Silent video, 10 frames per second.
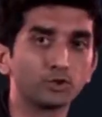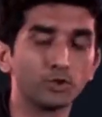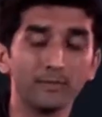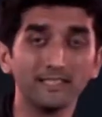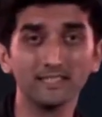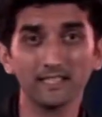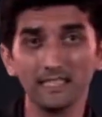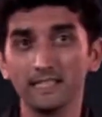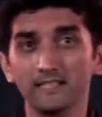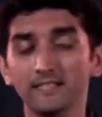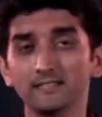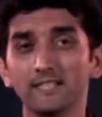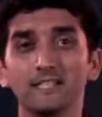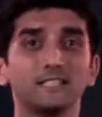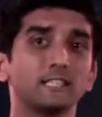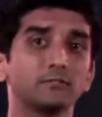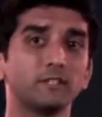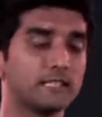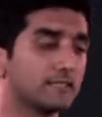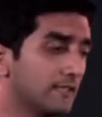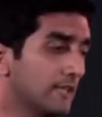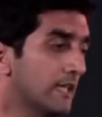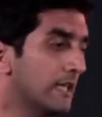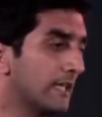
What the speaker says: So basically, in this case, as we can see,